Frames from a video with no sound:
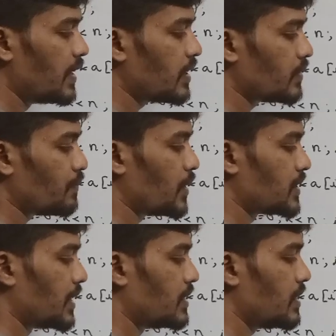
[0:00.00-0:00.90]
print as
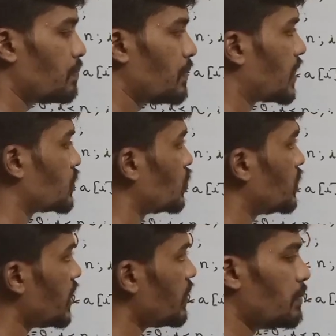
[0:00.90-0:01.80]
percentage of max so
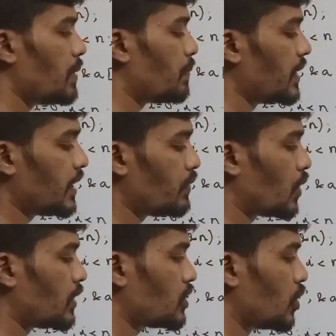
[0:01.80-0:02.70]
3 will be printed
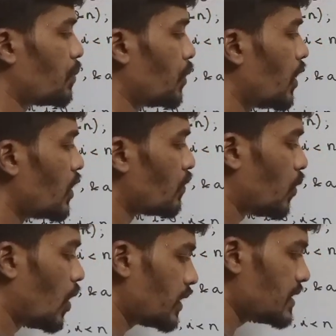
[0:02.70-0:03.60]
for this output
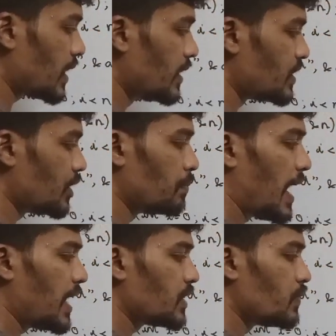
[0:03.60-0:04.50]
for this
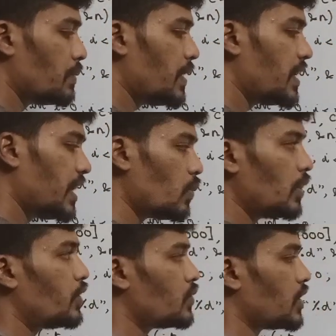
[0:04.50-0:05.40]
condition max will be
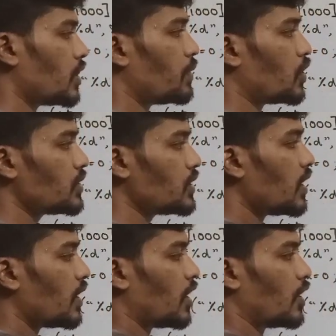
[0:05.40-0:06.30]
equal to 0 because
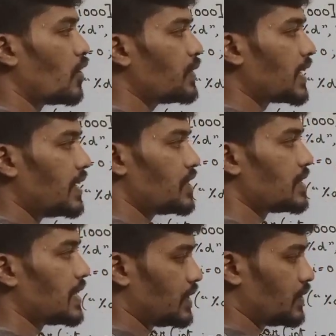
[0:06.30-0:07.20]
none of the
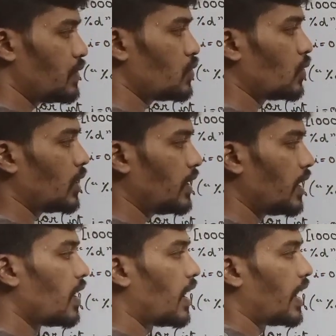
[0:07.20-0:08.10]
condition satisfies so
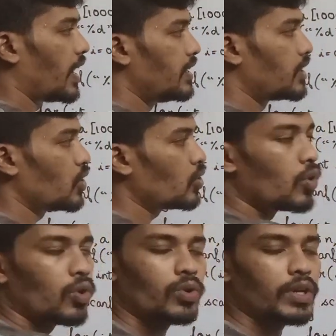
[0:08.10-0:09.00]
that uh, it does
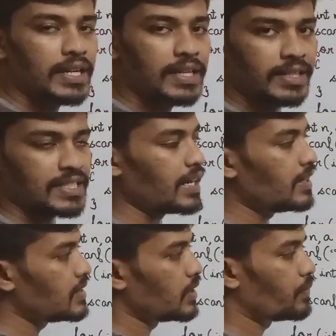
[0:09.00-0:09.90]
not go
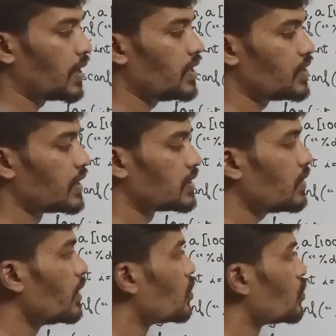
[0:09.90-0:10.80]
inside this if condition
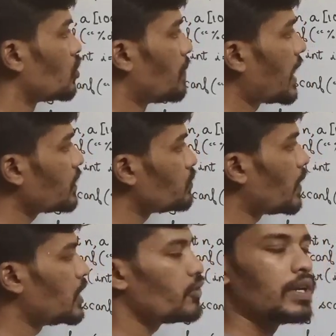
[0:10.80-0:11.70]
itself so max
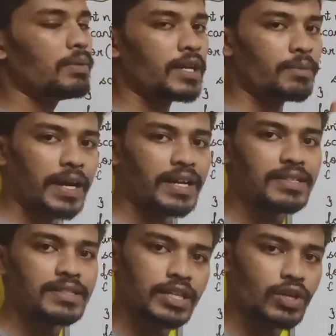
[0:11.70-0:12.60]
value will
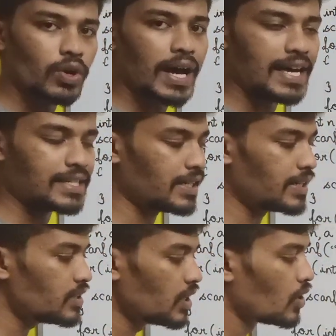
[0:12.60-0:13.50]
remain 0 as
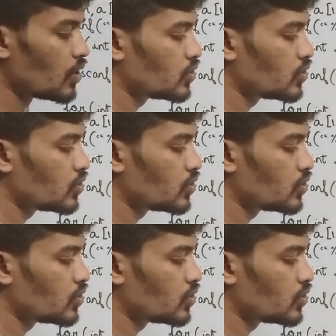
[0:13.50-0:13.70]
it is